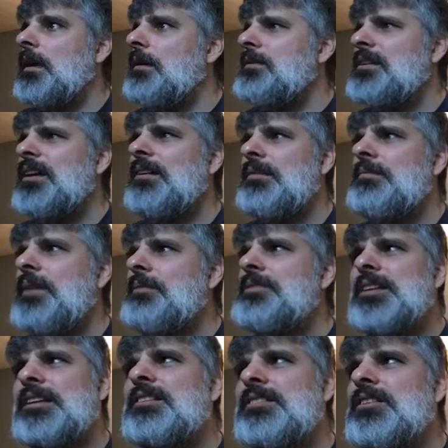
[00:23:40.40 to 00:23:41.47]
Yeah, I
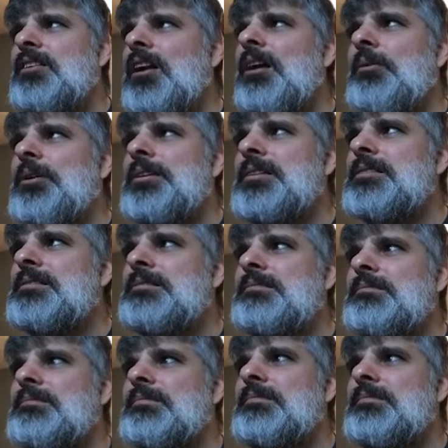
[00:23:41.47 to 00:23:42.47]
would say you should always.